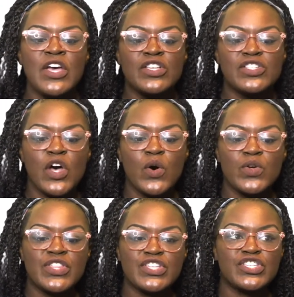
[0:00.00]
So
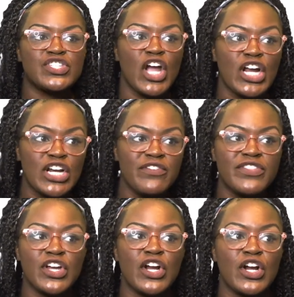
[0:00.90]
the start of
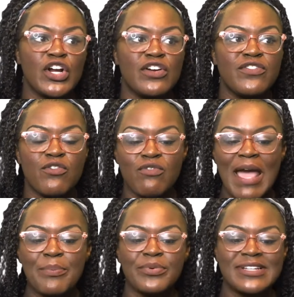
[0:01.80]
the curve
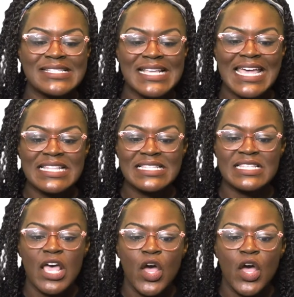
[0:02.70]
represents